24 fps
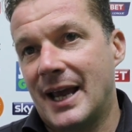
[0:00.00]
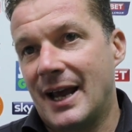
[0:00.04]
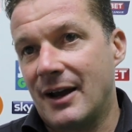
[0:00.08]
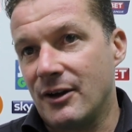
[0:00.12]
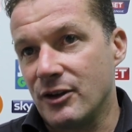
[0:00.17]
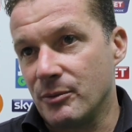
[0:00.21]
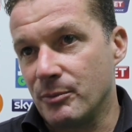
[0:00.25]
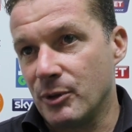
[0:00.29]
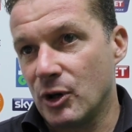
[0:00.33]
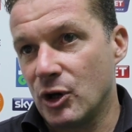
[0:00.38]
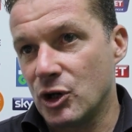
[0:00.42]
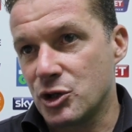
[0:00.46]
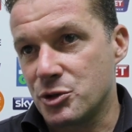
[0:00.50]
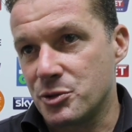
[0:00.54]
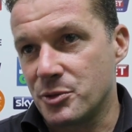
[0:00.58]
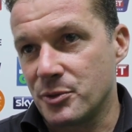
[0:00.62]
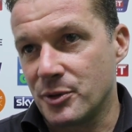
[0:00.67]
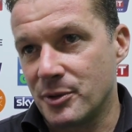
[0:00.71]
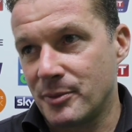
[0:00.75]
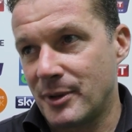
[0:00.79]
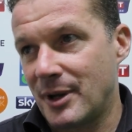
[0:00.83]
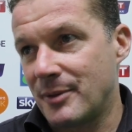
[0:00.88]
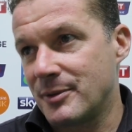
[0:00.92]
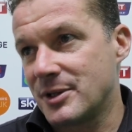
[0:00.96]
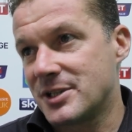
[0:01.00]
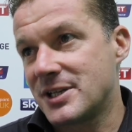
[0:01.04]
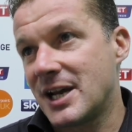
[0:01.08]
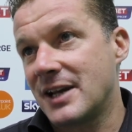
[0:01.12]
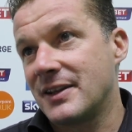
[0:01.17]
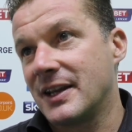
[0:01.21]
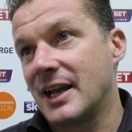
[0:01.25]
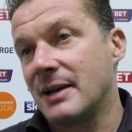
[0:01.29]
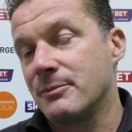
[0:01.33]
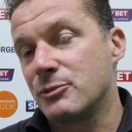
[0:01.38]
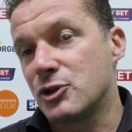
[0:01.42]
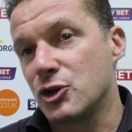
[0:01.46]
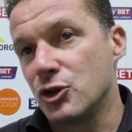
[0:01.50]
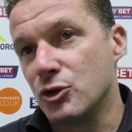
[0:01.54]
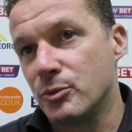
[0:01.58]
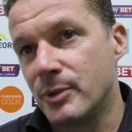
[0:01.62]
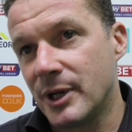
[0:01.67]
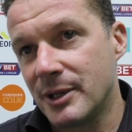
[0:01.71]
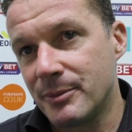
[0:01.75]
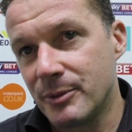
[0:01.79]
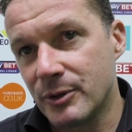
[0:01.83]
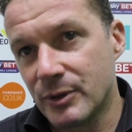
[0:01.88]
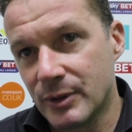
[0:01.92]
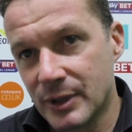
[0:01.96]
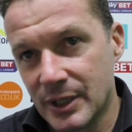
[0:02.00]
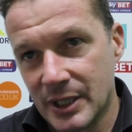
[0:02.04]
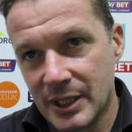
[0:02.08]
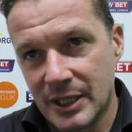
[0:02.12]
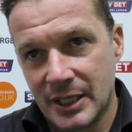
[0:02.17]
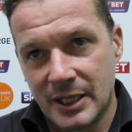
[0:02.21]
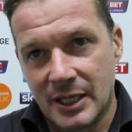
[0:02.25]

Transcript: out of the blocks. We want to be able to take the game to people.